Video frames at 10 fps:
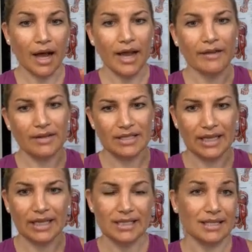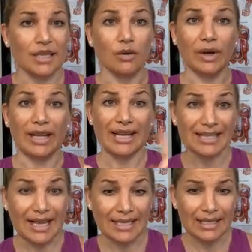kind of, as I like to say, you want to
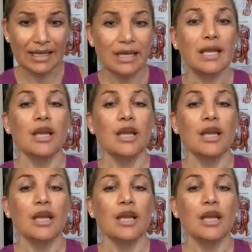assess it,